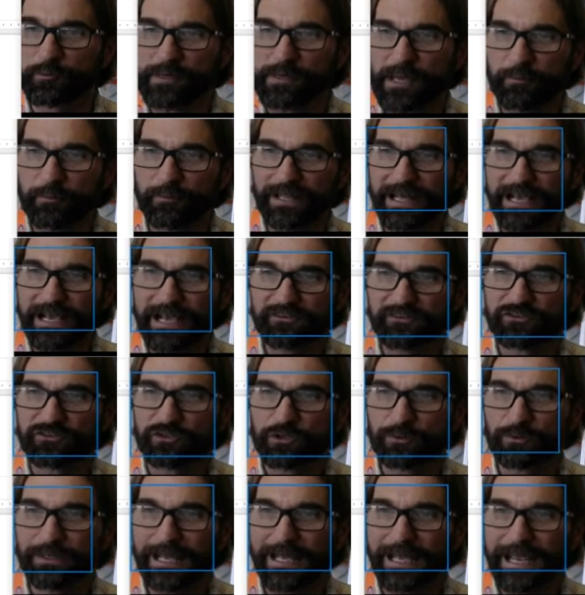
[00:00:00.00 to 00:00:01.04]
will be able to
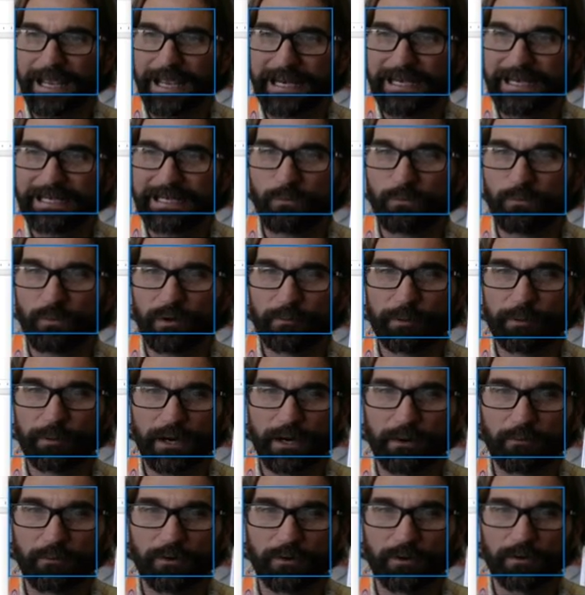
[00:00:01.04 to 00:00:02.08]
execute any one
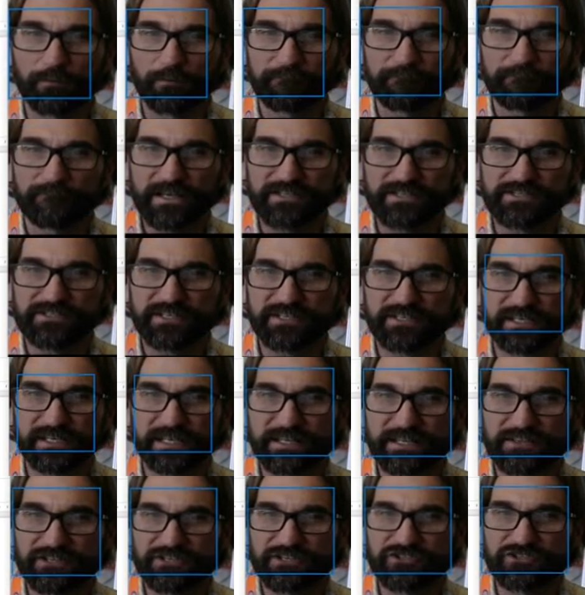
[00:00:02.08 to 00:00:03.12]
power vested
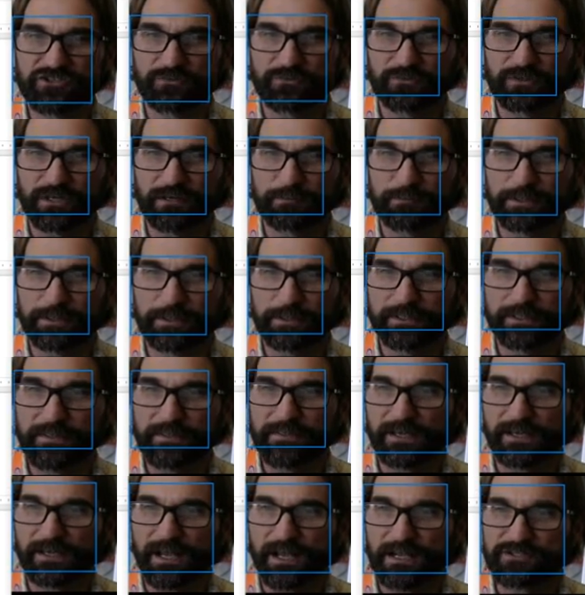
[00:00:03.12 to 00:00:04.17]
in the general government,
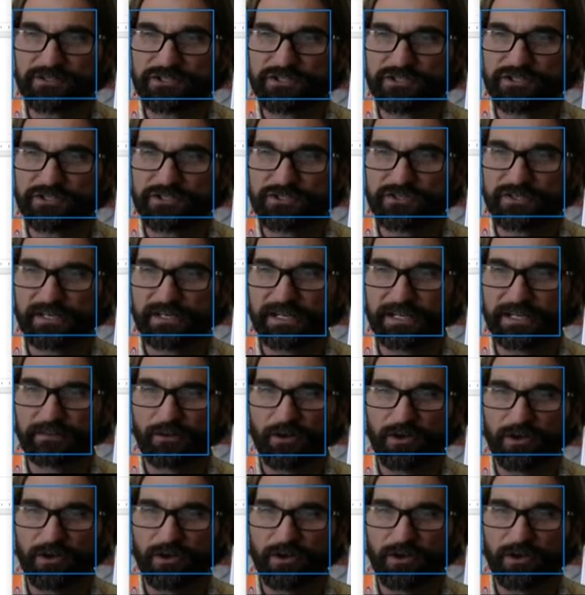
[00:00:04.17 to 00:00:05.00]
and the Constitution and